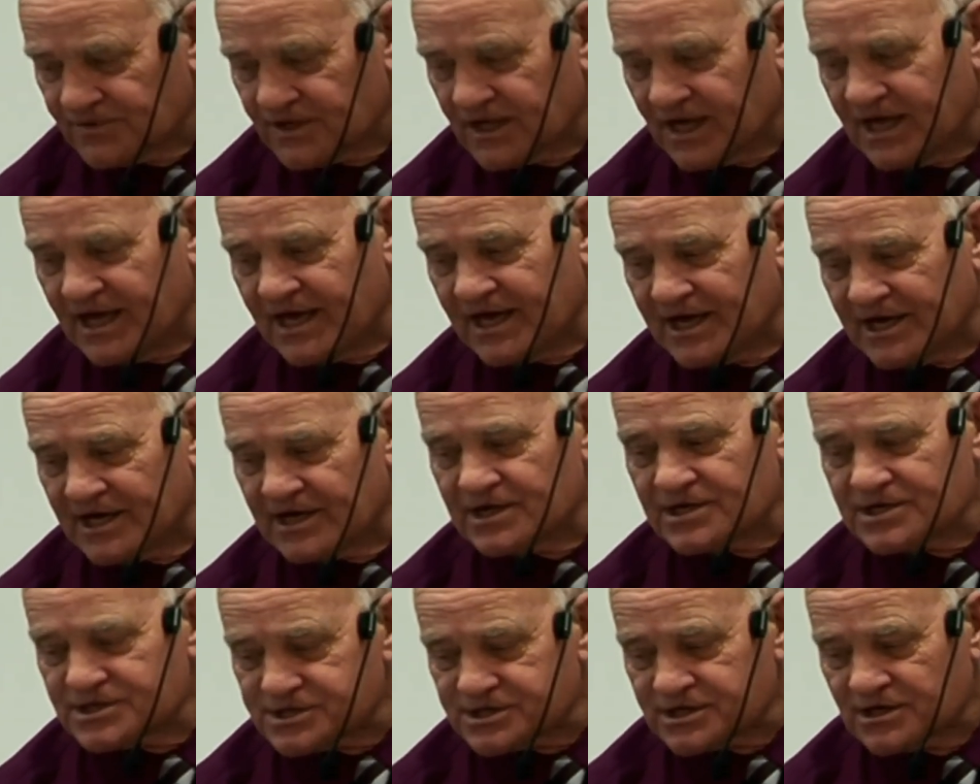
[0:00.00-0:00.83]

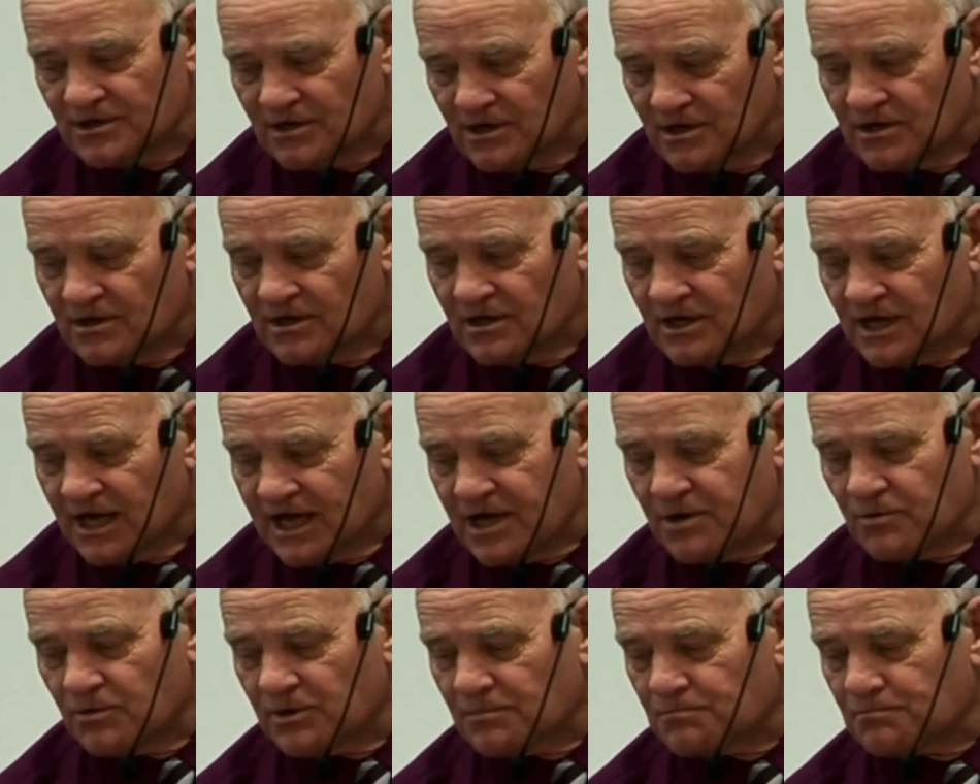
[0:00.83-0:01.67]
is he
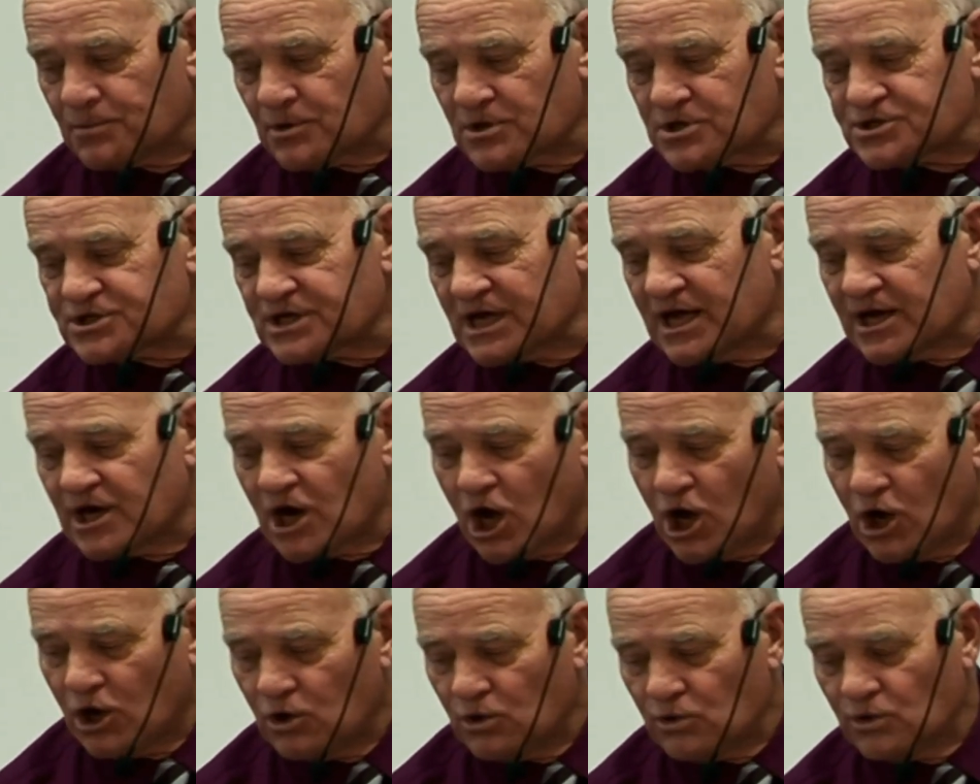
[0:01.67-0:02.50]
would present
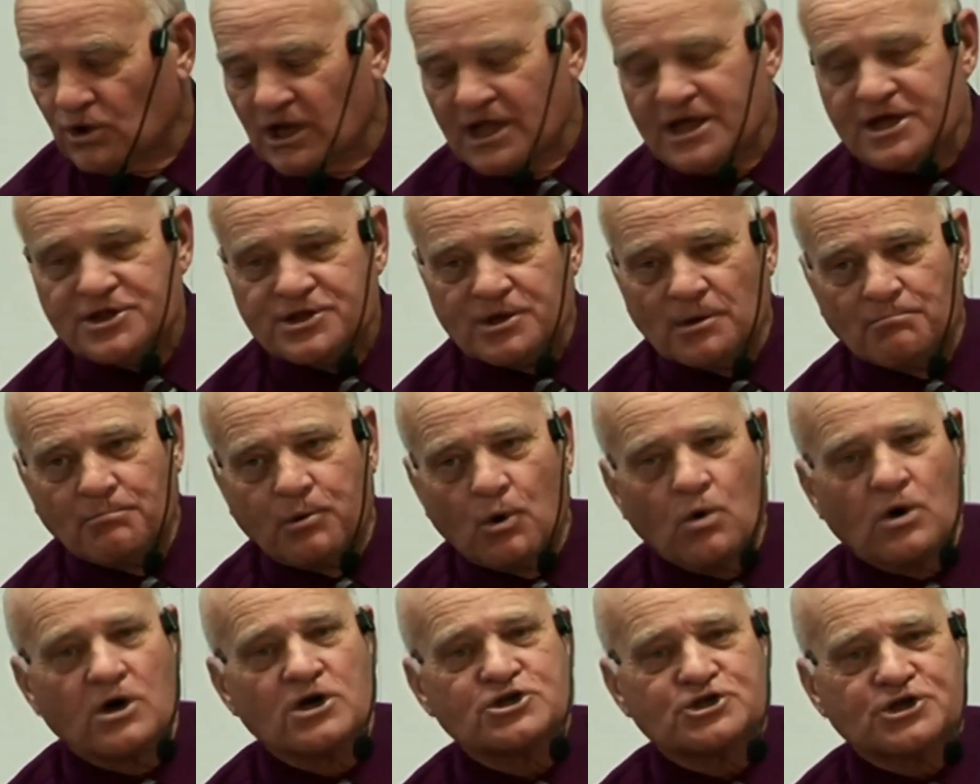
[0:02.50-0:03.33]
only the
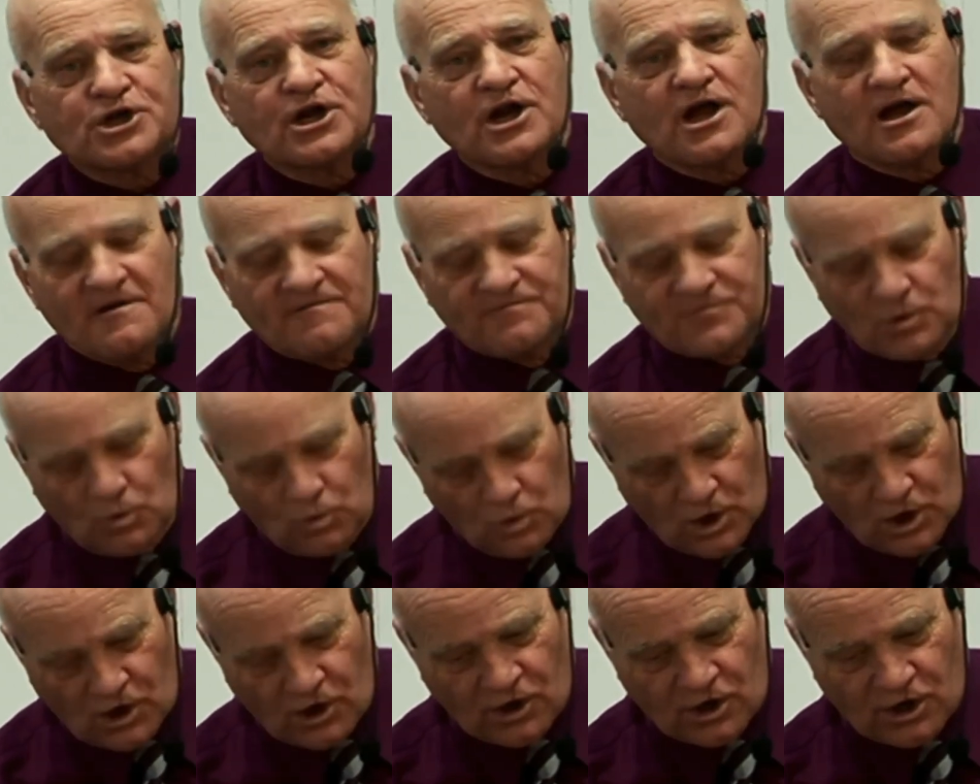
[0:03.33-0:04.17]
portion of the
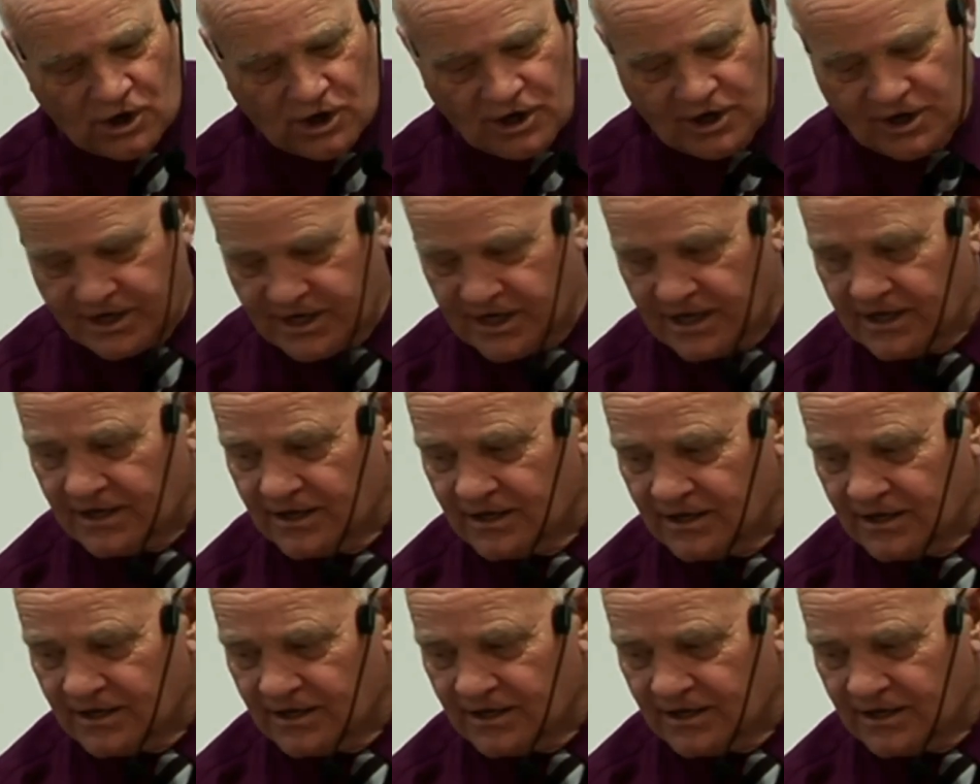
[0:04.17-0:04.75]
Word